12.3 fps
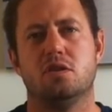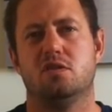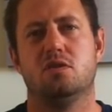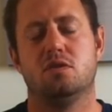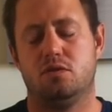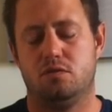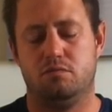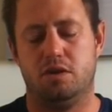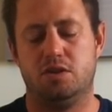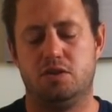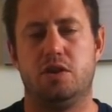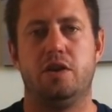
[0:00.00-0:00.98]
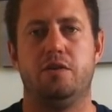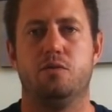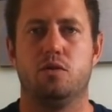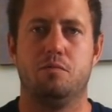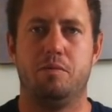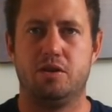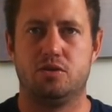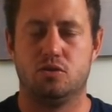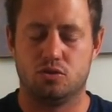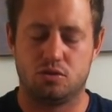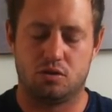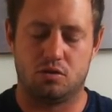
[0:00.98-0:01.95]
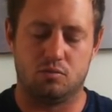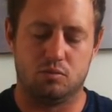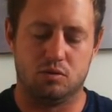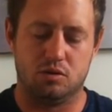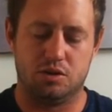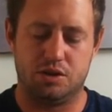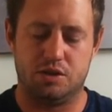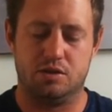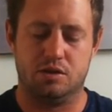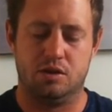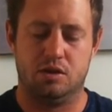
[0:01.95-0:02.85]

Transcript: It's not necessary for the best knot in the world here,